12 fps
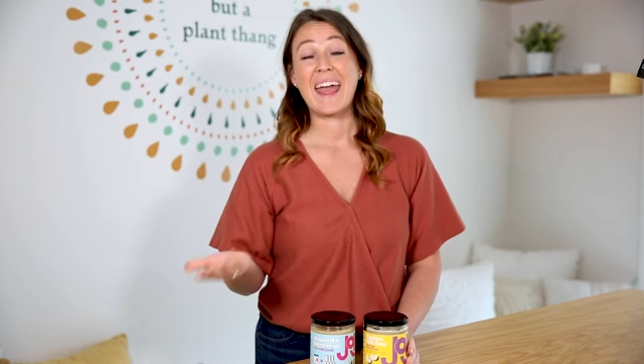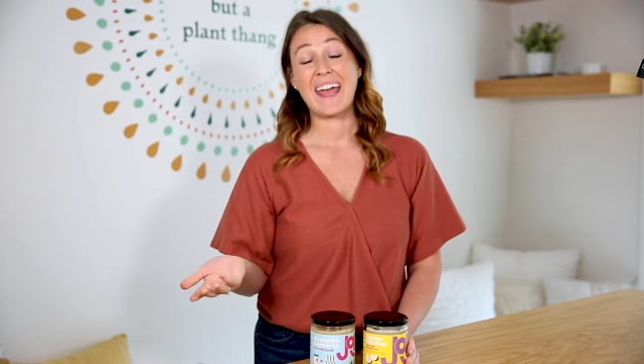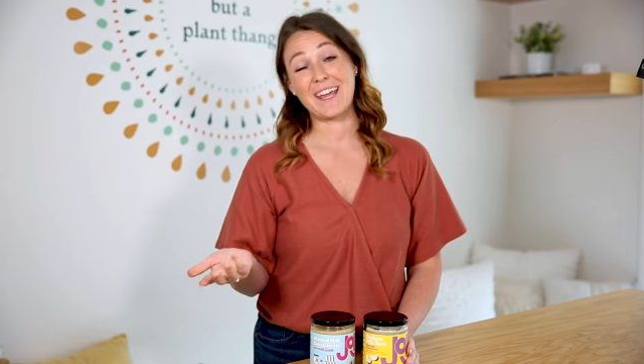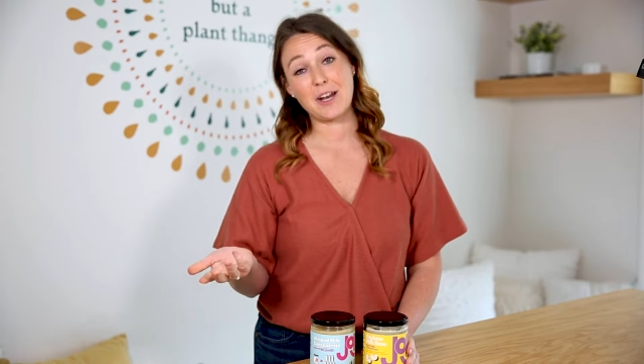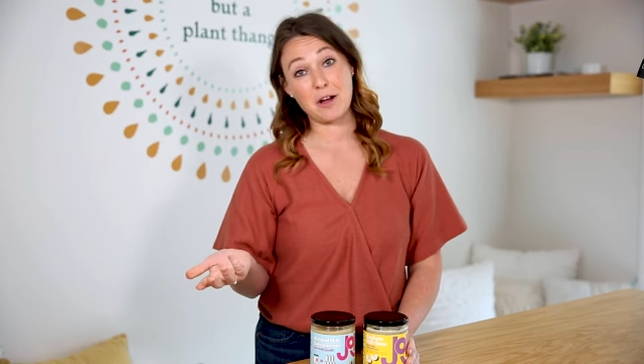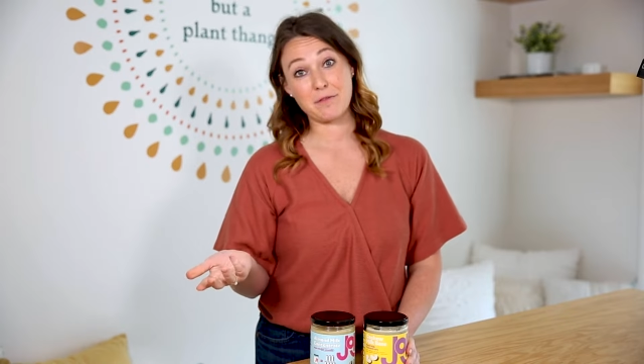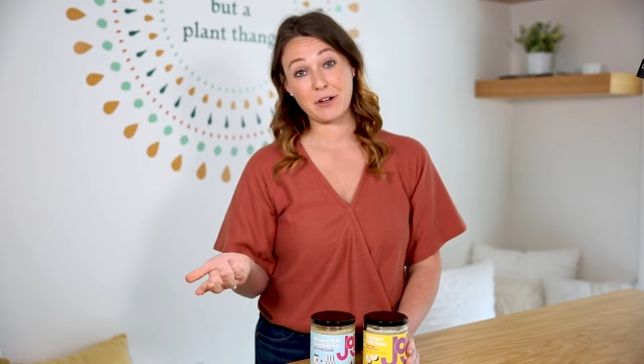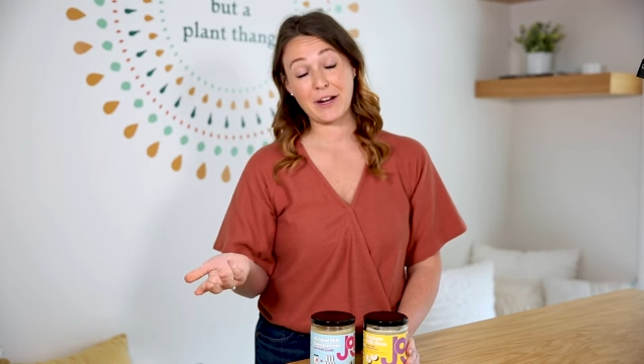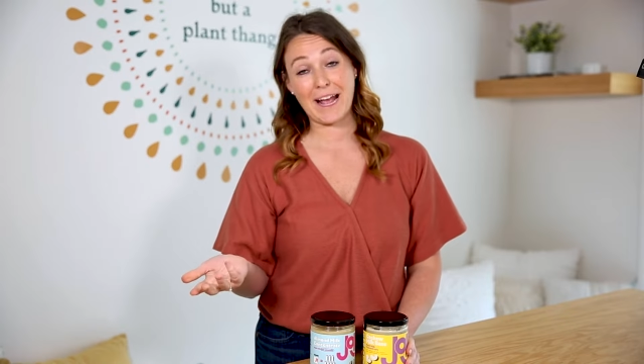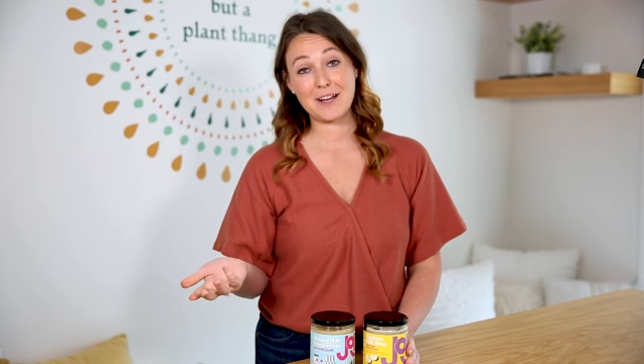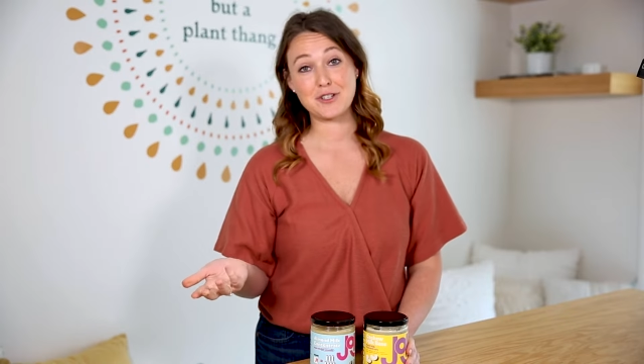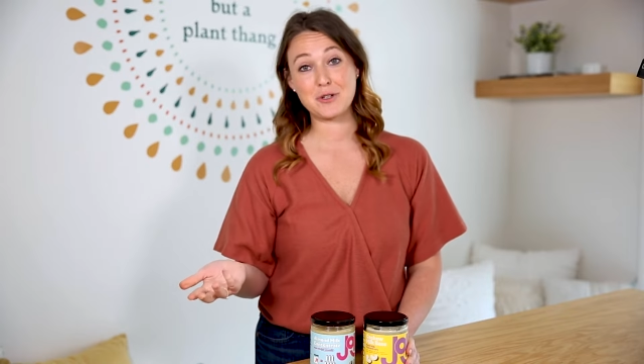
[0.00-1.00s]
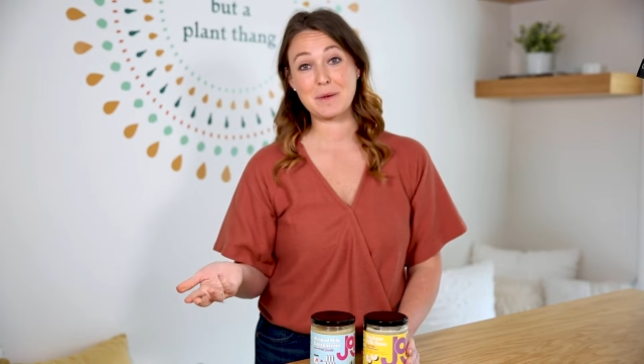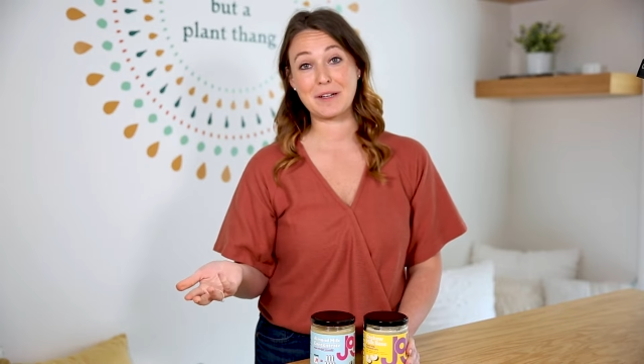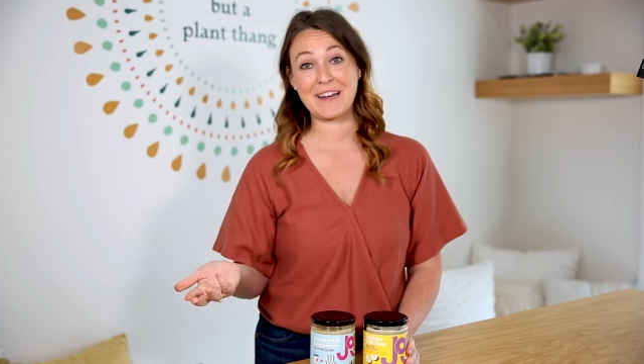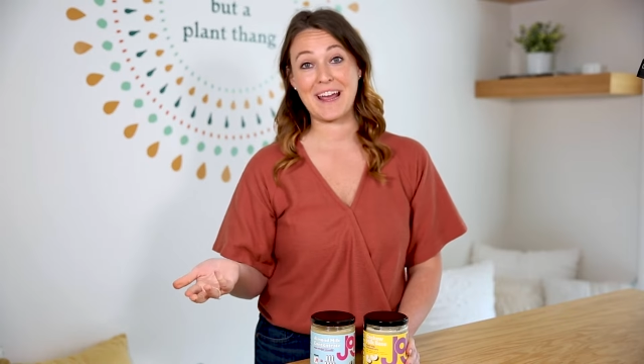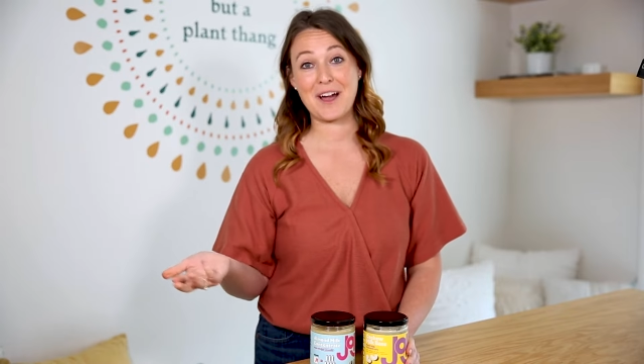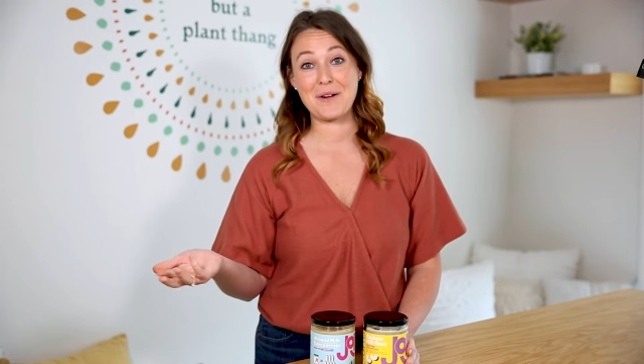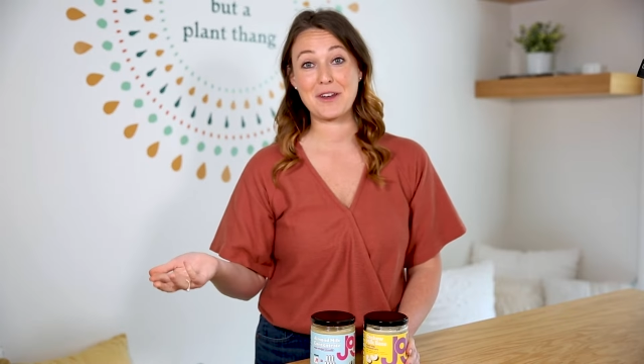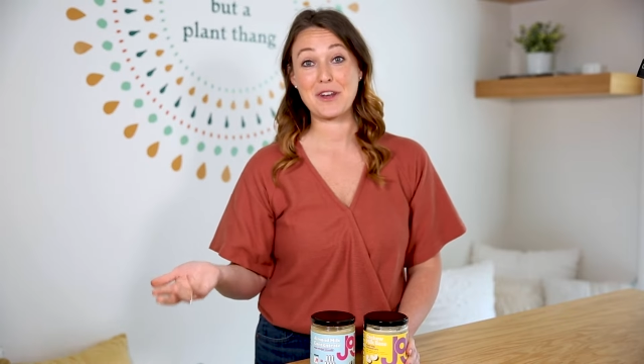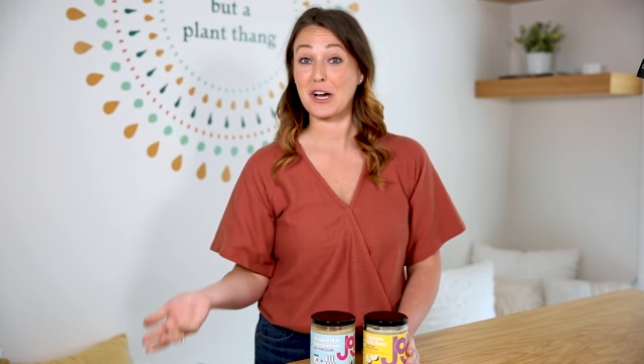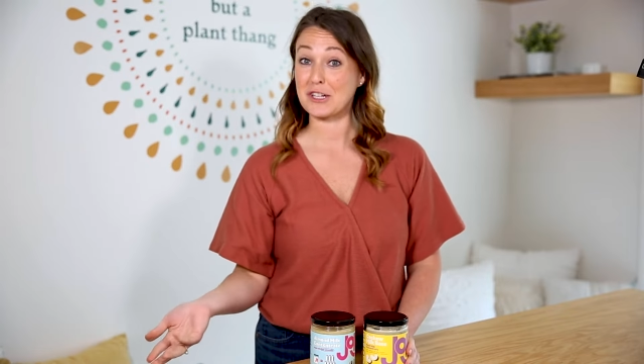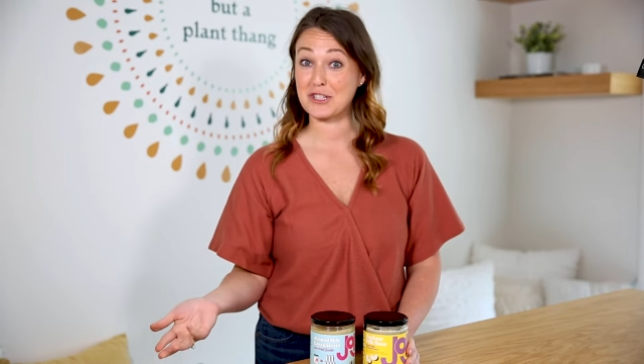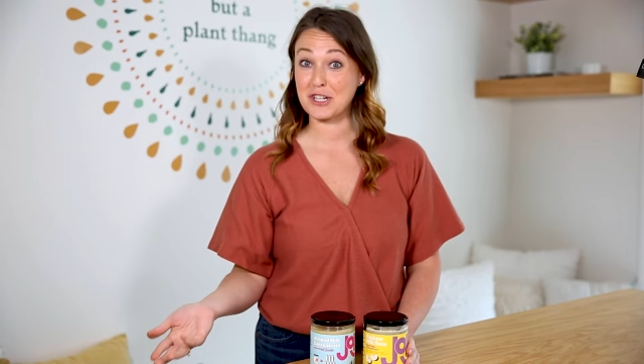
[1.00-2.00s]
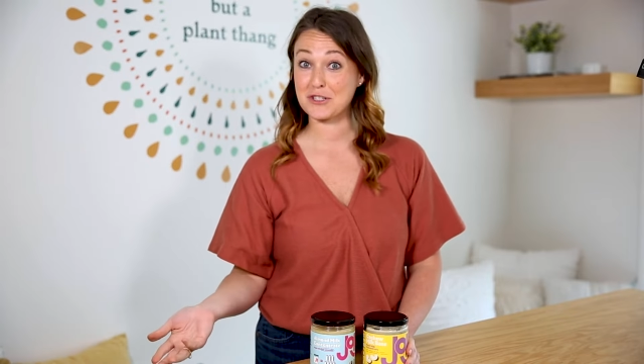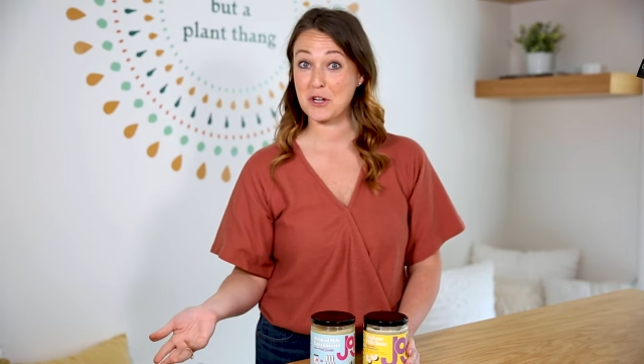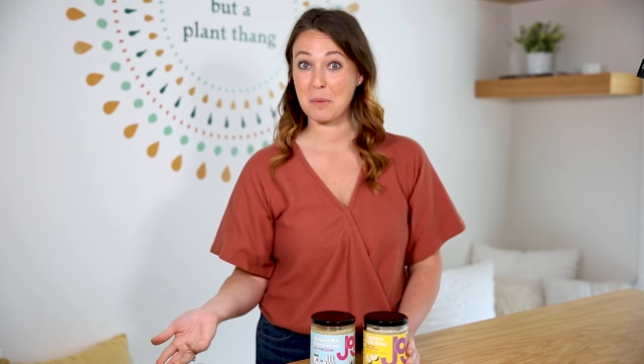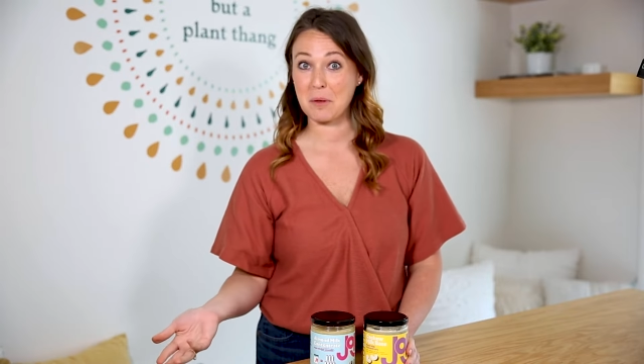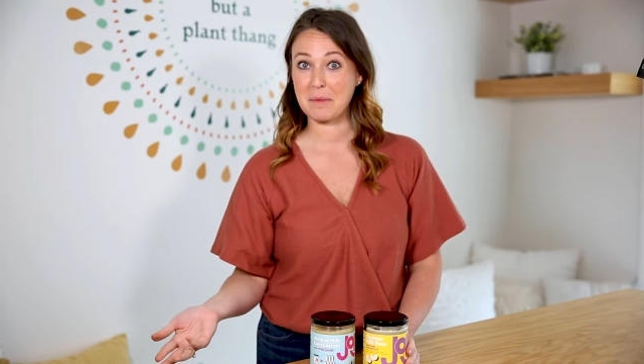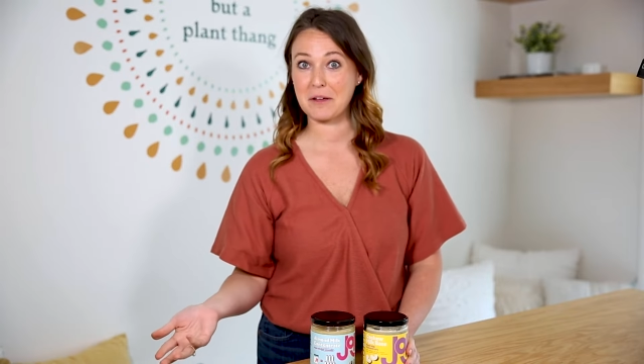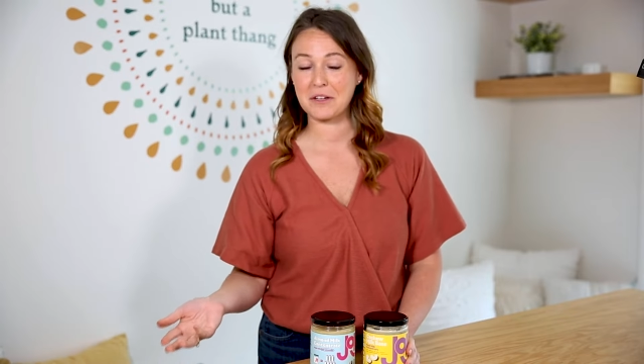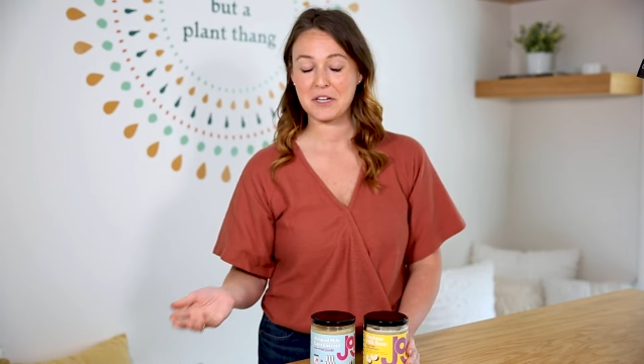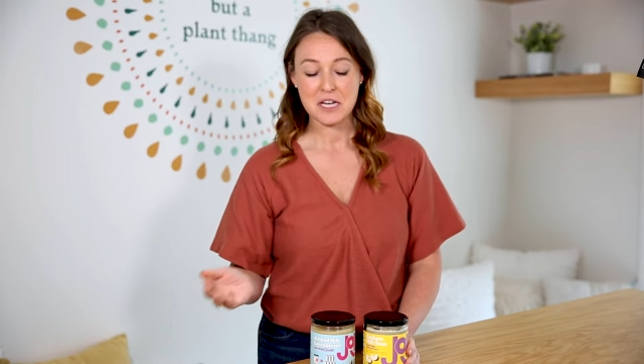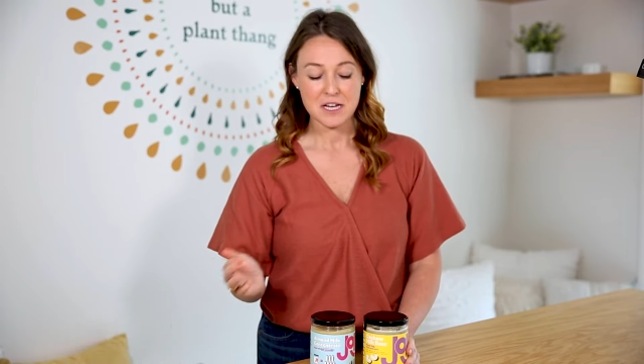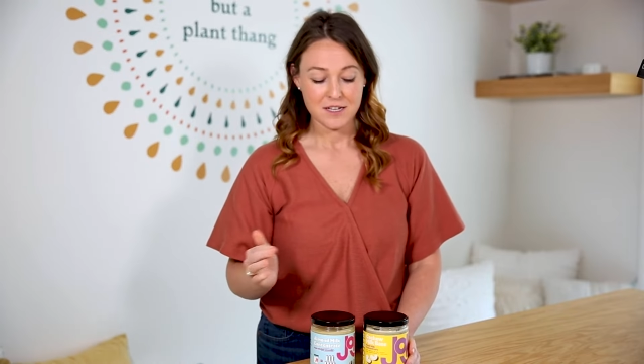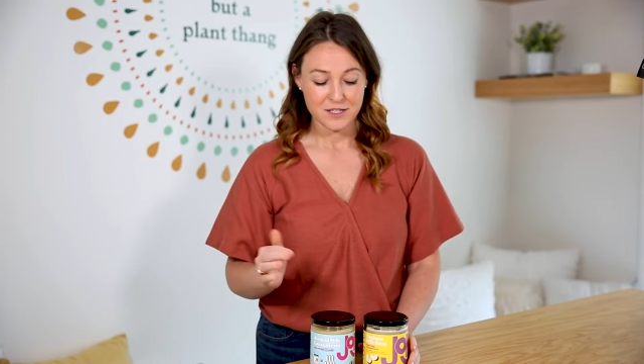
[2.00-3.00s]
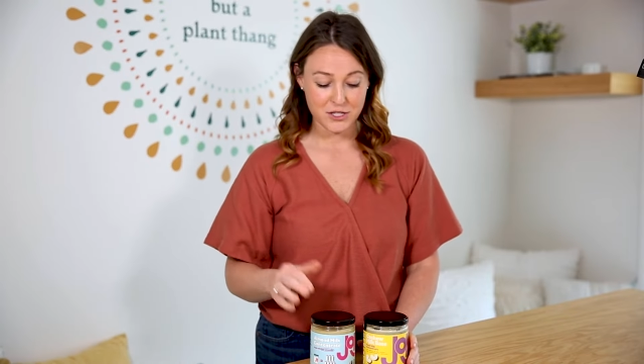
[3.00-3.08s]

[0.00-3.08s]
and offer cashew milk now and not just almond milk.